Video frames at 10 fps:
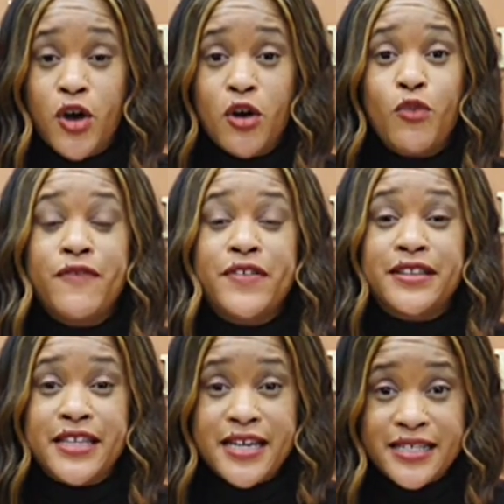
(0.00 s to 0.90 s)
the
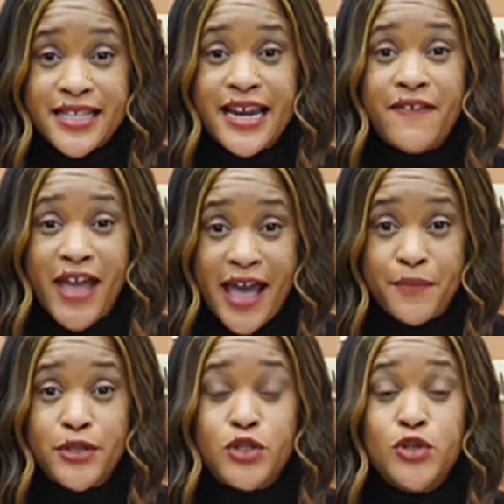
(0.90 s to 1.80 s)
horrific things that have
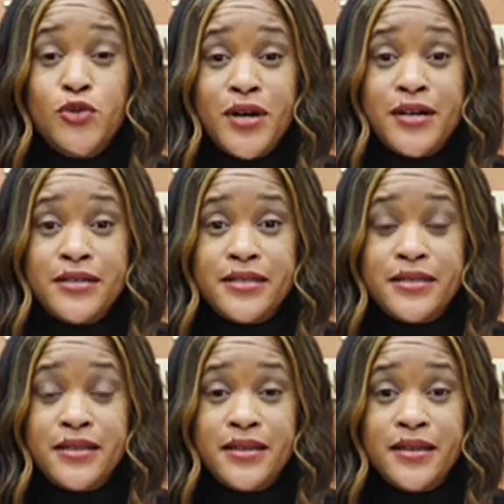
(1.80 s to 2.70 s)
happened to
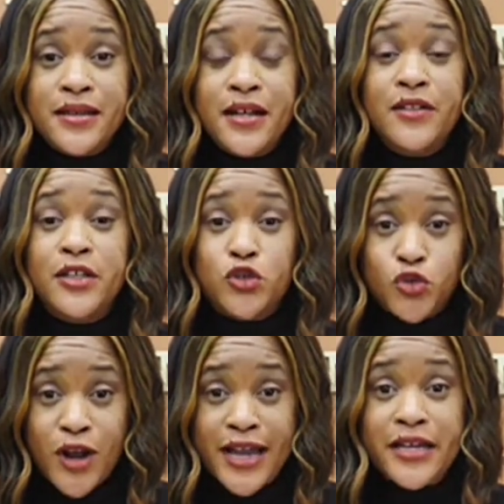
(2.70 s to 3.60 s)
us, the
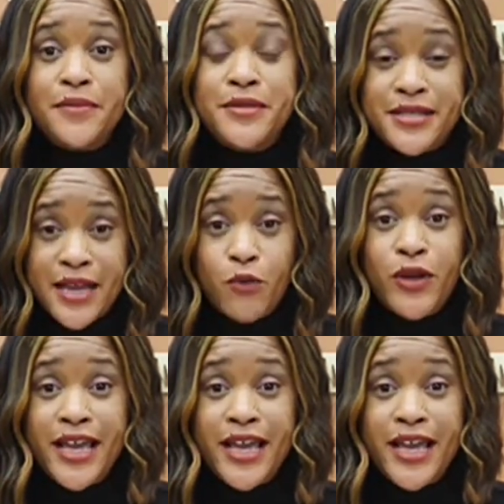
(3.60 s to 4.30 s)
triumphs that